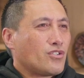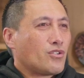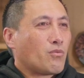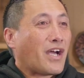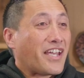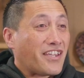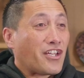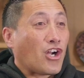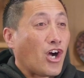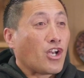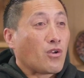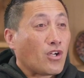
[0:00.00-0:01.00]
the way that
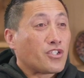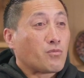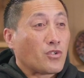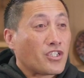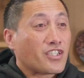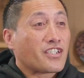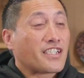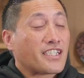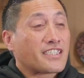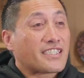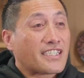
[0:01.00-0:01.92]
I wanted things